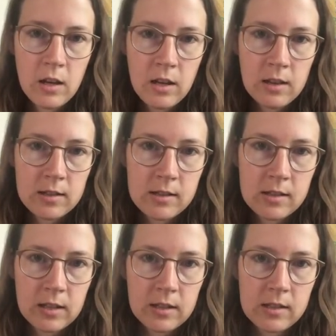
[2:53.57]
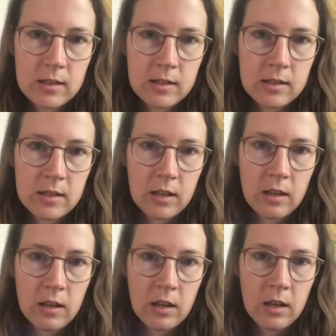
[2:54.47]
This is the consistency.
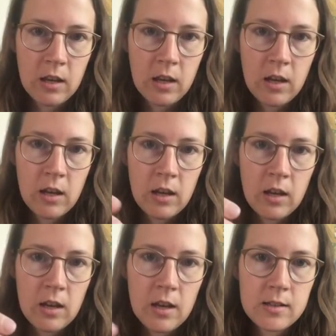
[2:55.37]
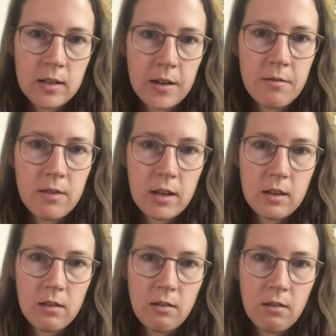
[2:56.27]
It's kind of thick.
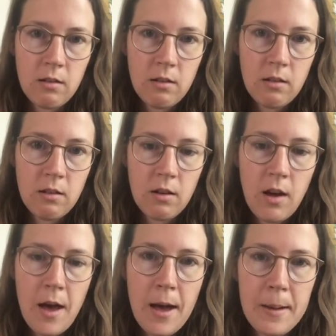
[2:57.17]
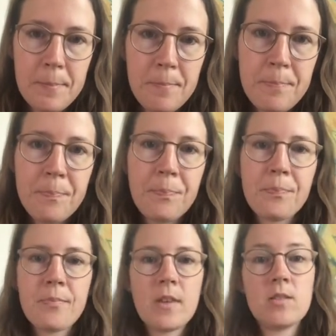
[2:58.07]
So
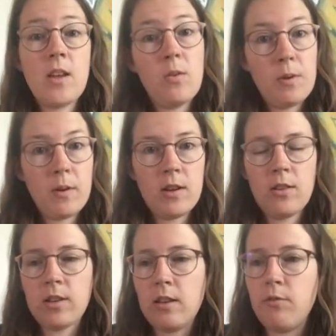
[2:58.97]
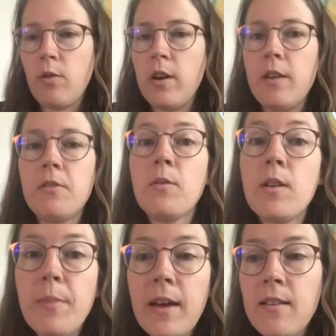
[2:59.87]
that would be what you're looking for if you want
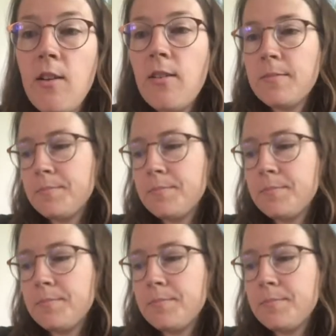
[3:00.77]
to bake along.